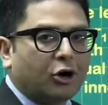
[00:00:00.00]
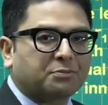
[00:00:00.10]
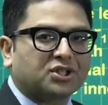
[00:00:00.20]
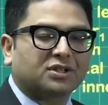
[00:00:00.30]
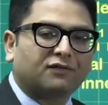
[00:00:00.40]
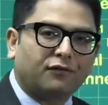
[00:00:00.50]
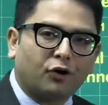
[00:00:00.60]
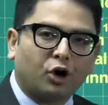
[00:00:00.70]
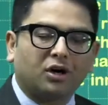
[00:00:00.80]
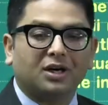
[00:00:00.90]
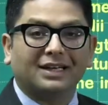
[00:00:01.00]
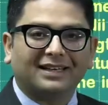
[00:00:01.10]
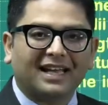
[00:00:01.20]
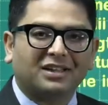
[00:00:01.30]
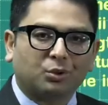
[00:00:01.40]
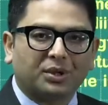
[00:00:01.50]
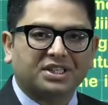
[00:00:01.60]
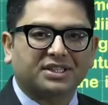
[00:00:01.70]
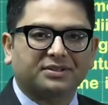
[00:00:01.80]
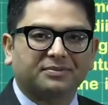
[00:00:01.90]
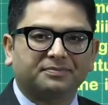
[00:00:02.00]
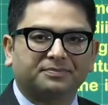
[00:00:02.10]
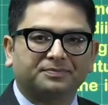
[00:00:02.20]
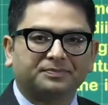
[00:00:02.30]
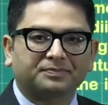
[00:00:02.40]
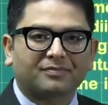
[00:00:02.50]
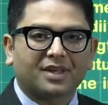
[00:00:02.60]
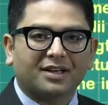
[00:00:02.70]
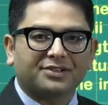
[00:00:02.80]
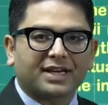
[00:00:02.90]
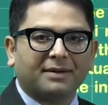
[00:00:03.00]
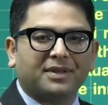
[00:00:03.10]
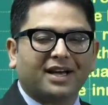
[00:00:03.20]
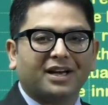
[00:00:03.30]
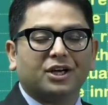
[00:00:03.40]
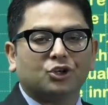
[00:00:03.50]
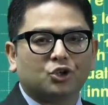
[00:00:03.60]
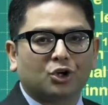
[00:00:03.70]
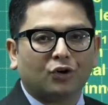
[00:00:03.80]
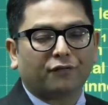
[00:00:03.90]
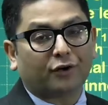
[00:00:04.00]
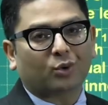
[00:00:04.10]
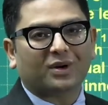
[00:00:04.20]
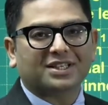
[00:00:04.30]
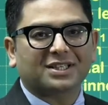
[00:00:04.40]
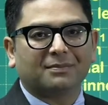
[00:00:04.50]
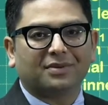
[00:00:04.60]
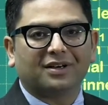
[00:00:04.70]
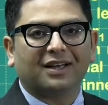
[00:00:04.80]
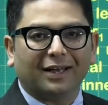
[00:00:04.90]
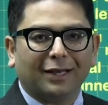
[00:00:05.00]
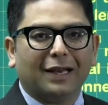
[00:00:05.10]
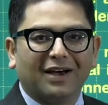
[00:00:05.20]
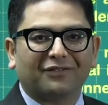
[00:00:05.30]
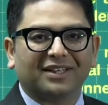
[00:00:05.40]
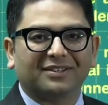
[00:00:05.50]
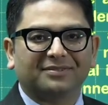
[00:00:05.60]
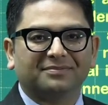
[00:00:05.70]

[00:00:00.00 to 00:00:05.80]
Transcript: option for 10th question. Time there to go for question number 11.